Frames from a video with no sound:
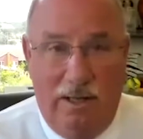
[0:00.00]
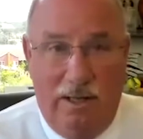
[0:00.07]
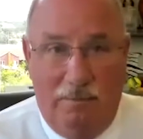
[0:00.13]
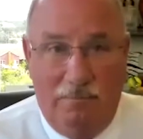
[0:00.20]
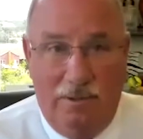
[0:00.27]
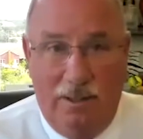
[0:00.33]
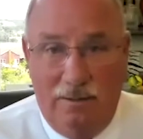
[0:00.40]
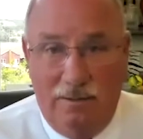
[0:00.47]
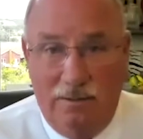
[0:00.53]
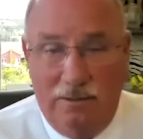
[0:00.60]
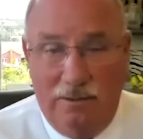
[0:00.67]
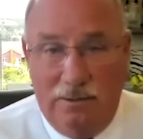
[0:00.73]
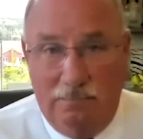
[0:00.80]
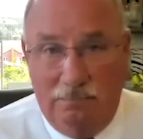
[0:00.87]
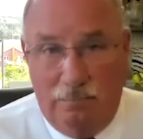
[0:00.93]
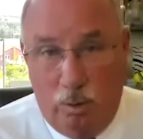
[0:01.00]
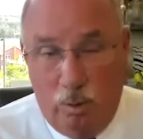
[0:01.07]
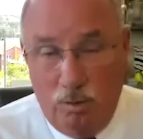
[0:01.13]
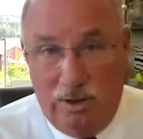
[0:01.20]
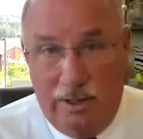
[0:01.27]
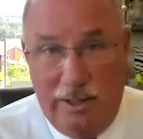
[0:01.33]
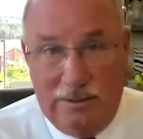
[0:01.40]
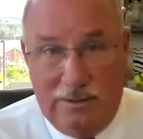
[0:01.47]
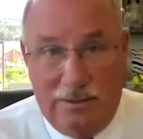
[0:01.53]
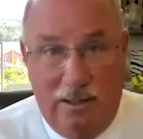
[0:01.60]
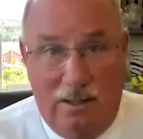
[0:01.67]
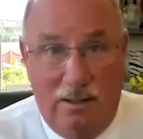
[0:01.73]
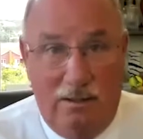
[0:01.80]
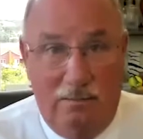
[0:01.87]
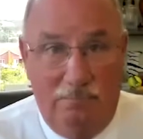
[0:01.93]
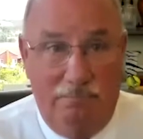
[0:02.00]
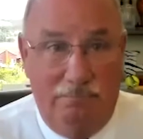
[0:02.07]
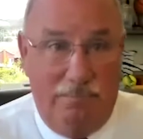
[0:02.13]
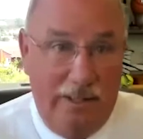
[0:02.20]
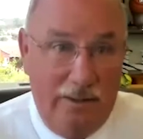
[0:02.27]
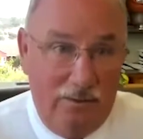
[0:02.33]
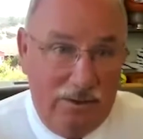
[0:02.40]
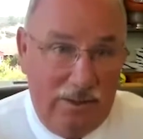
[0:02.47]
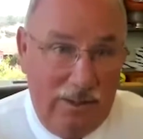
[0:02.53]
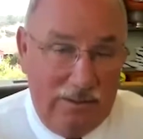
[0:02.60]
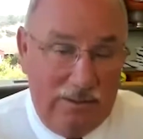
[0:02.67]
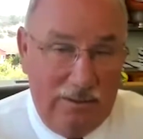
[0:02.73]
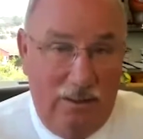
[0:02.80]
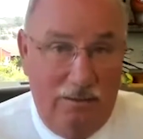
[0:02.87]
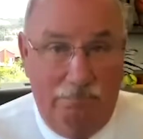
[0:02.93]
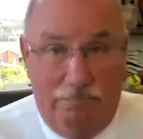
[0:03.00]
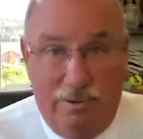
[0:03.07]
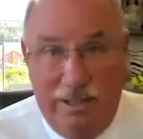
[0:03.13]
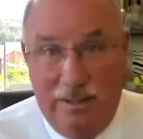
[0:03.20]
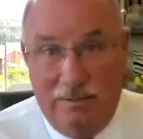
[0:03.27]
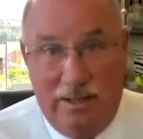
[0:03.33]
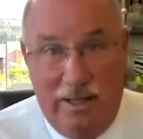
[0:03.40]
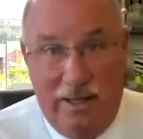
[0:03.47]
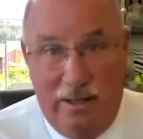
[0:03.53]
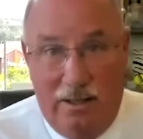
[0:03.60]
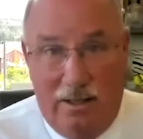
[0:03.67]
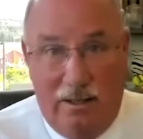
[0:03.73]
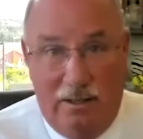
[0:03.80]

I mean, bulls get some, bears get some, pigs get none.